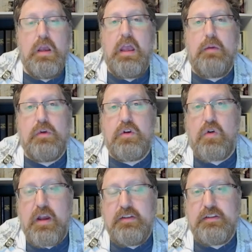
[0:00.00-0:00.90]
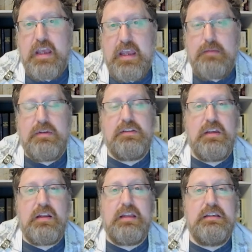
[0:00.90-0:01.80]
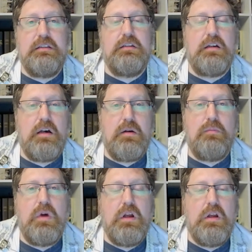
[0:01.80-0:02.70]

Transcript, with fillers: And when Christ came, he said, I didn't come